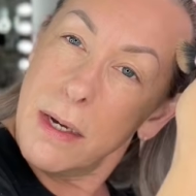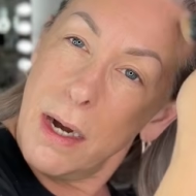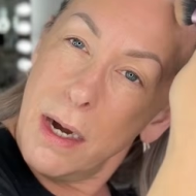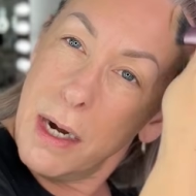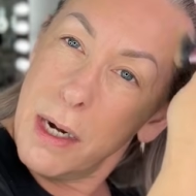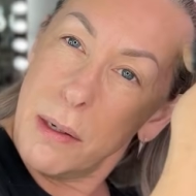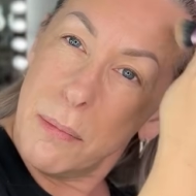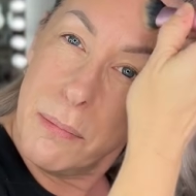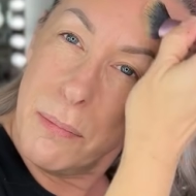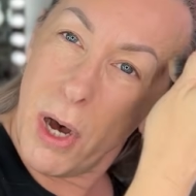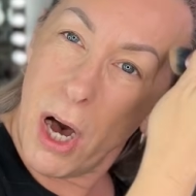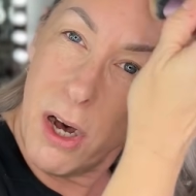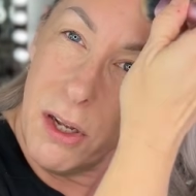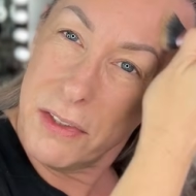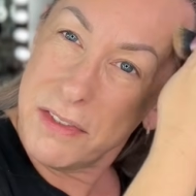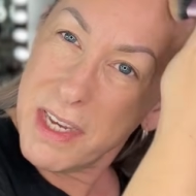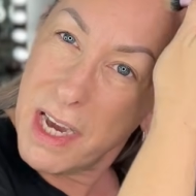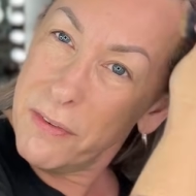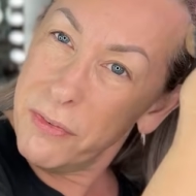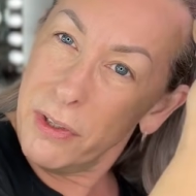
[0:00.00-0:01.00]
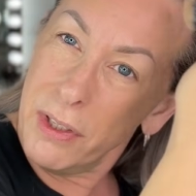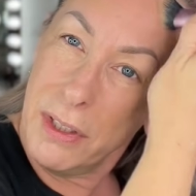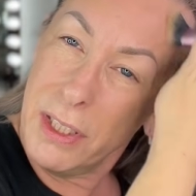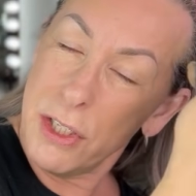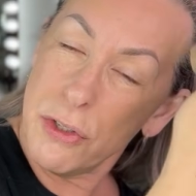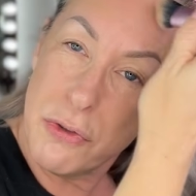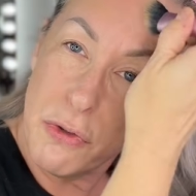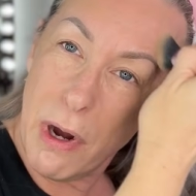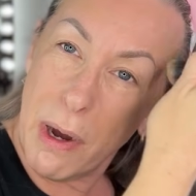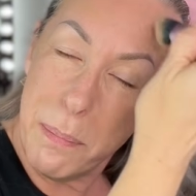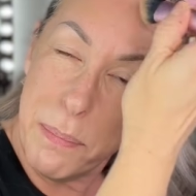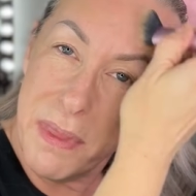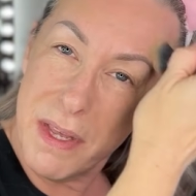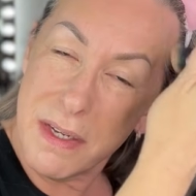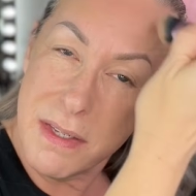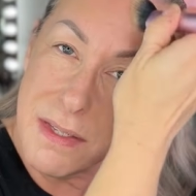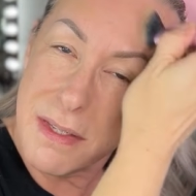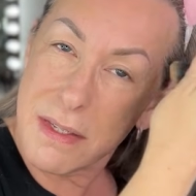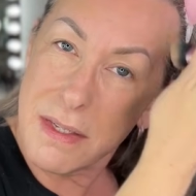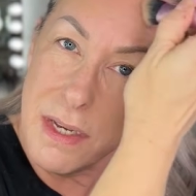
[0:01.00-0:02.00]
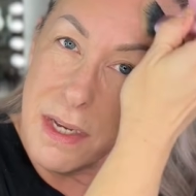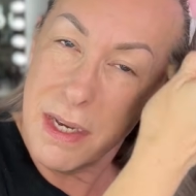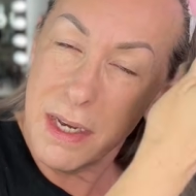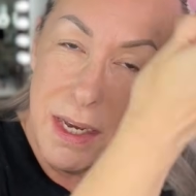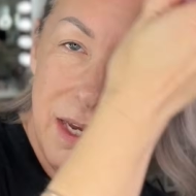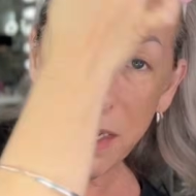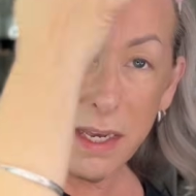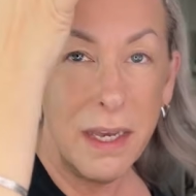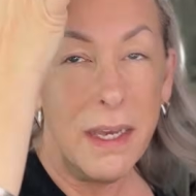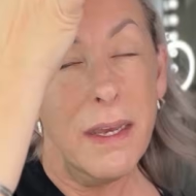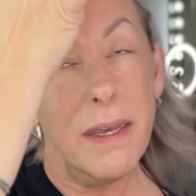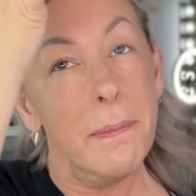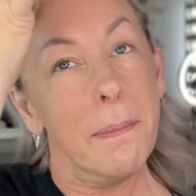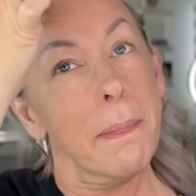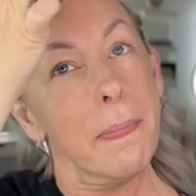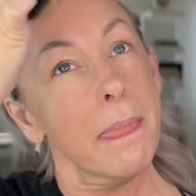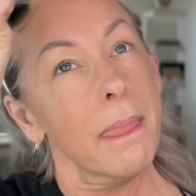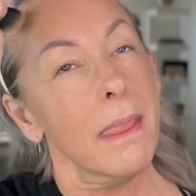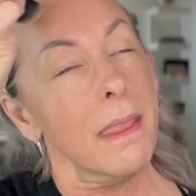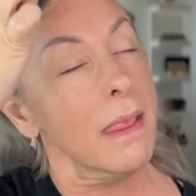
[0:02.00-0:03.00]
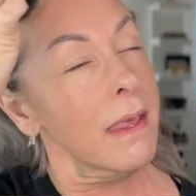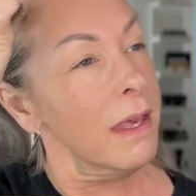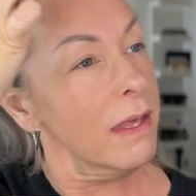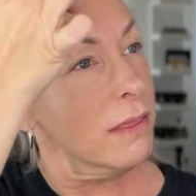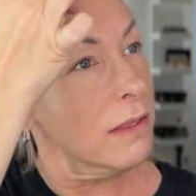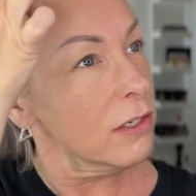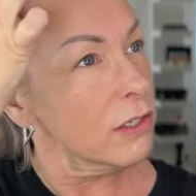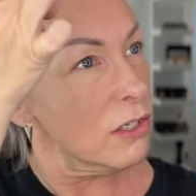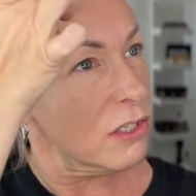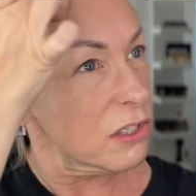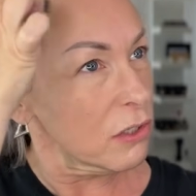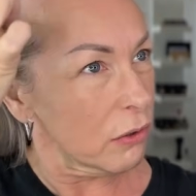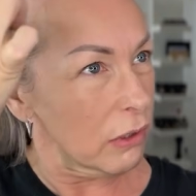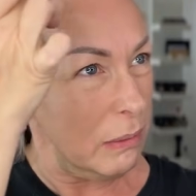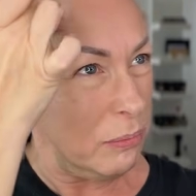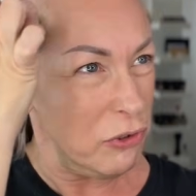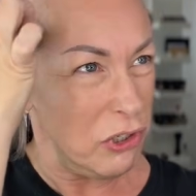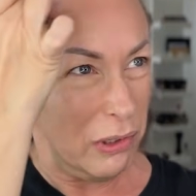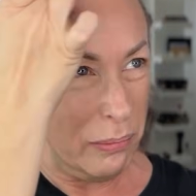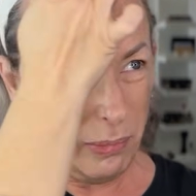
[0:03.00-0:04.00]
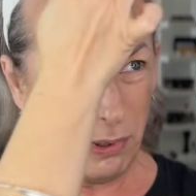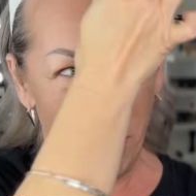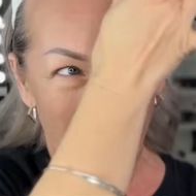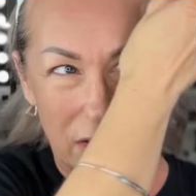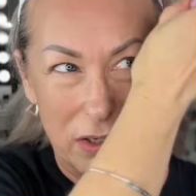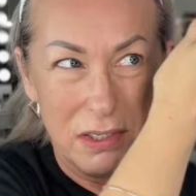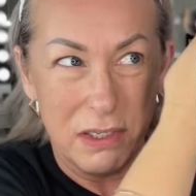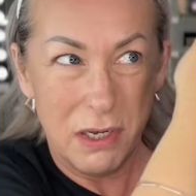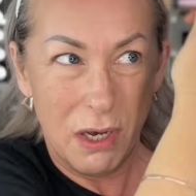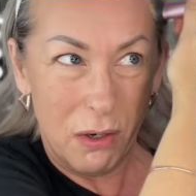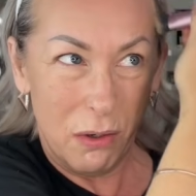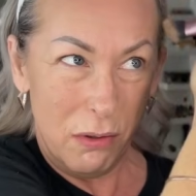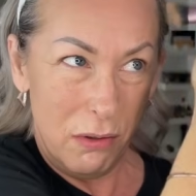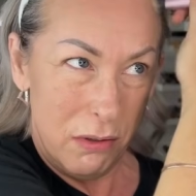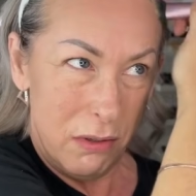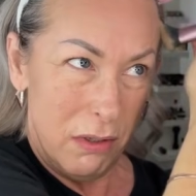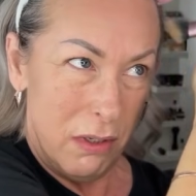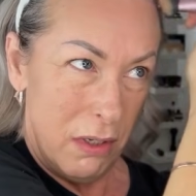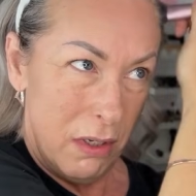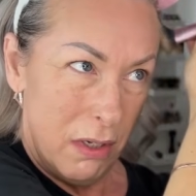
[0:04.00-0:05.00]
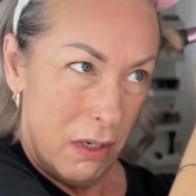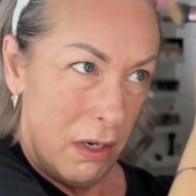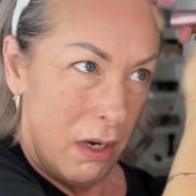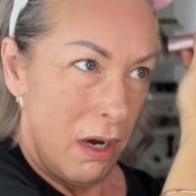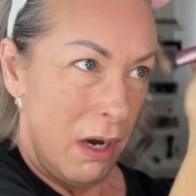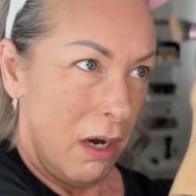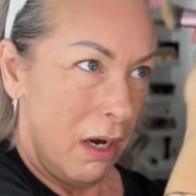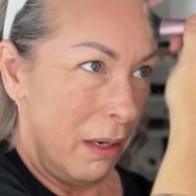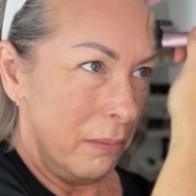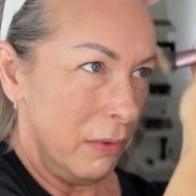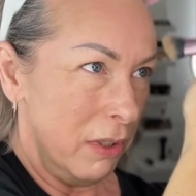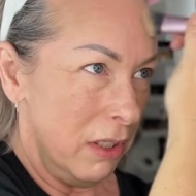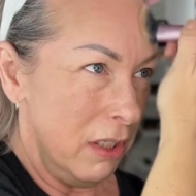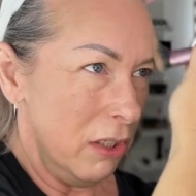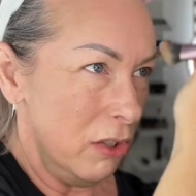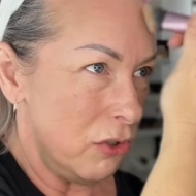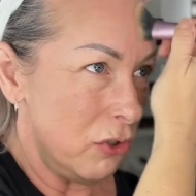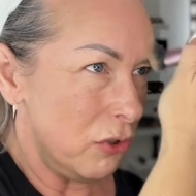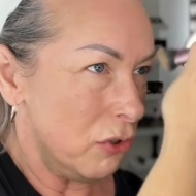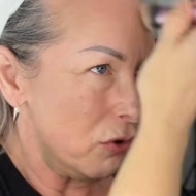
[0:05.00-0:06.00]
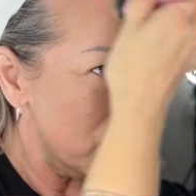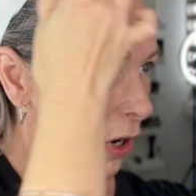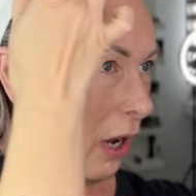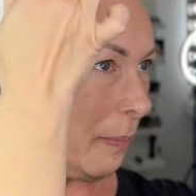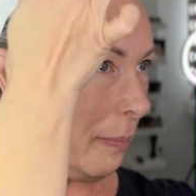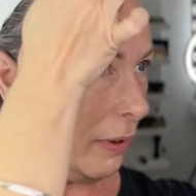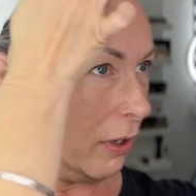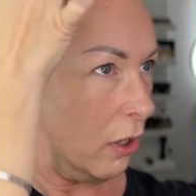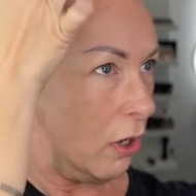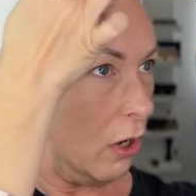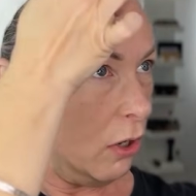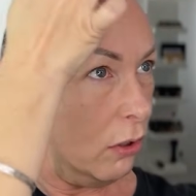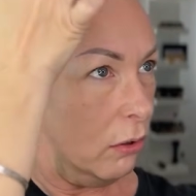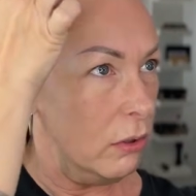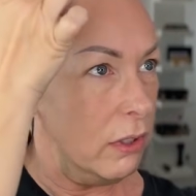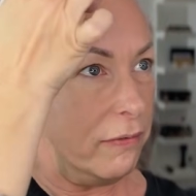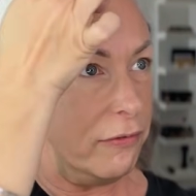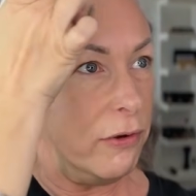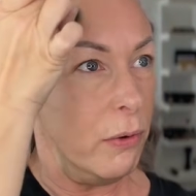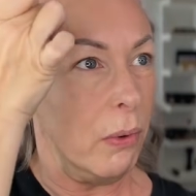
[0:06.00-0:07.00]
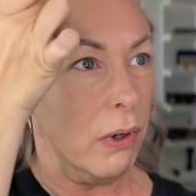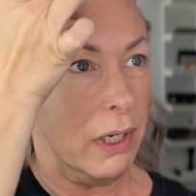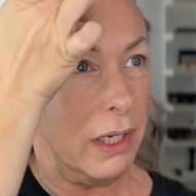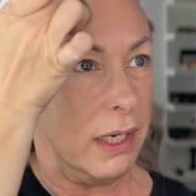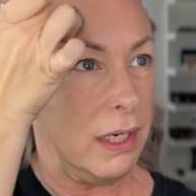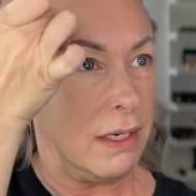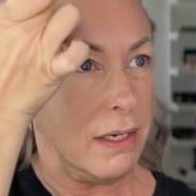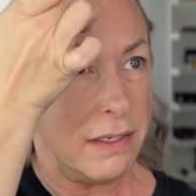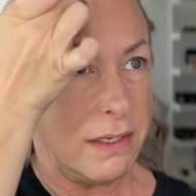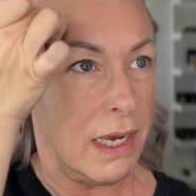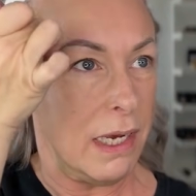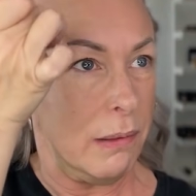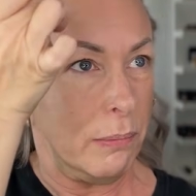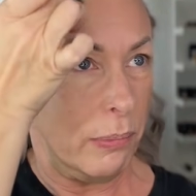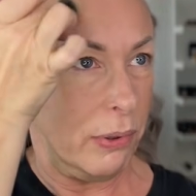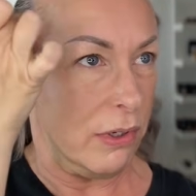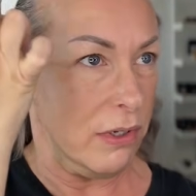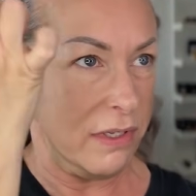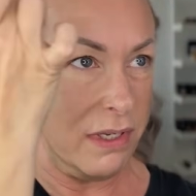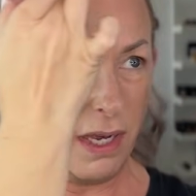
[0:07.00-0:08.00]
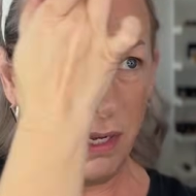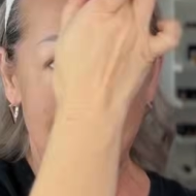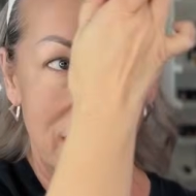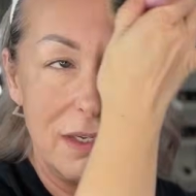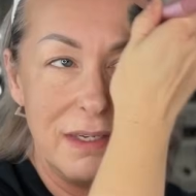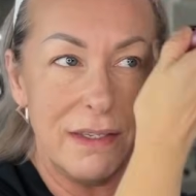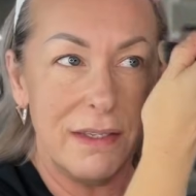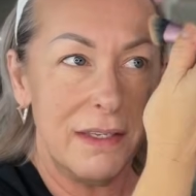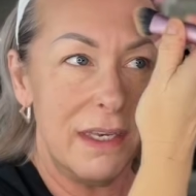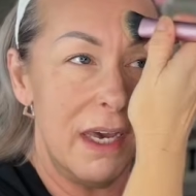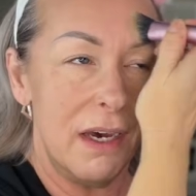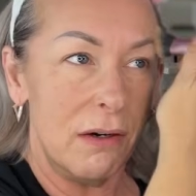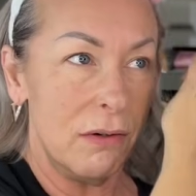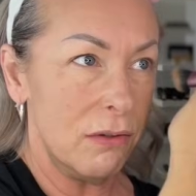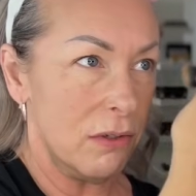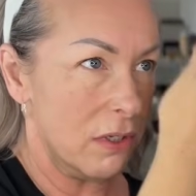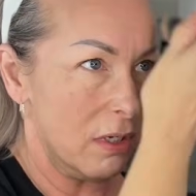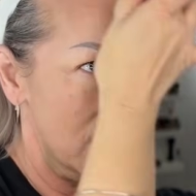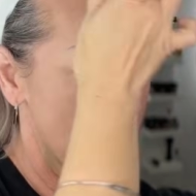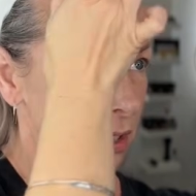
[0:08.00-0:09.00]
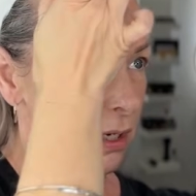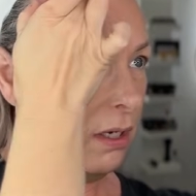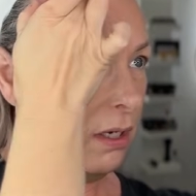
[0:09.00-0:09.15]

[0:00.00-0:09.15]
I'll definitely drop this in the description, but also I'm gonna drop a code if you want to get a 10% discount.